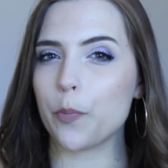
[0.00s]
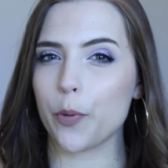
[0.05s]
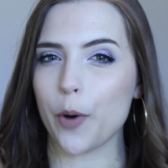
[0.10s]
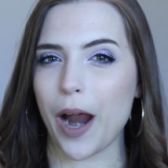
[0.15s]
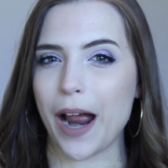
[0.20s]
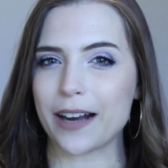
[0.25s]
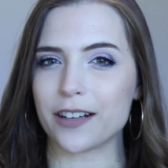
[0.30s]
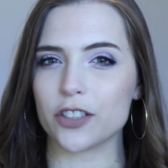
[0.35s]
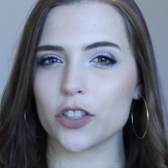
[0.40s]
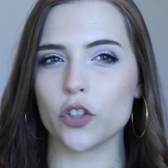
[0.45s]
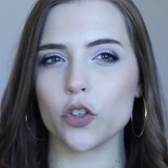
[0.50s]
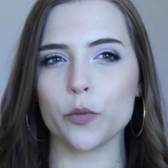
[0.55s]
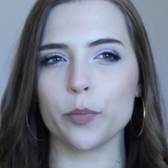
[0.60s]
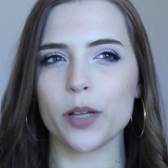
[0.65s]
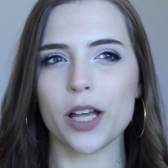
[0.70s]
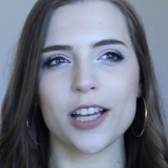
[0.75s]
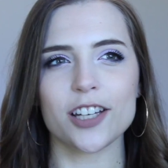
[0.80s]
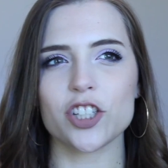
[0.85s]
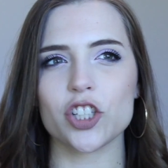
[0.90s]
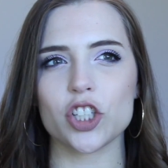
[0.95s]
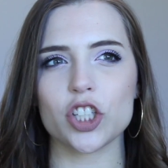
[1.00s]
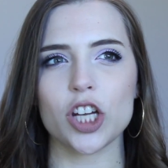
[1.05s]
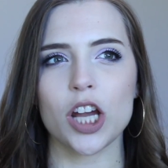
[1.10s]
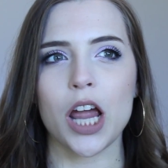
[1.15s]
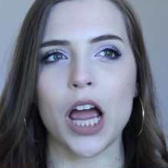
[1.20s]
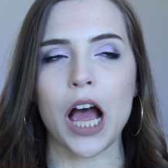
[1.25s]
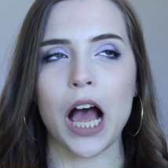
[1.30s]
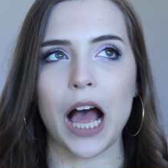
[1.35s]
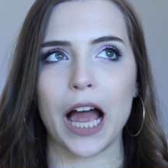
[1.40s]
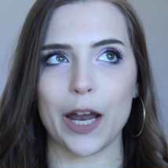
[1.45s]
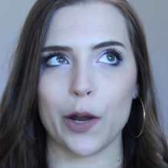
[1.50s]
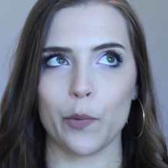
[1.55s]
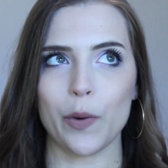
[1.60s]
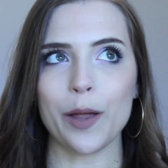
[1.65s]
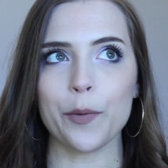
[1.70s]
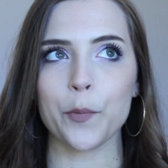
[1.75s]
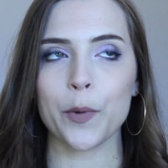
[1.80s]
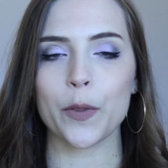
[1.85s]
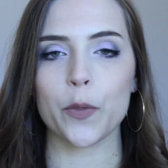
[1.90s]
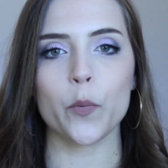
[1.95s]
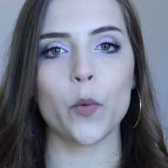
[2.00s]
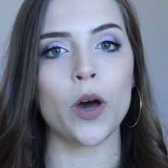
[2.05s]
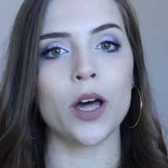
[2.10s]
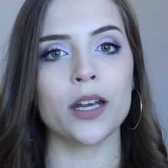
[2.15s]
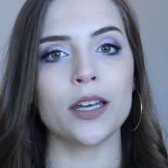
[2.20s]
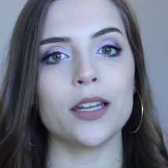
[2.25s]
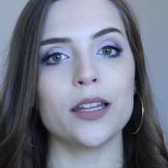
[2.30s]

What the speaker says: practical blush, I went with one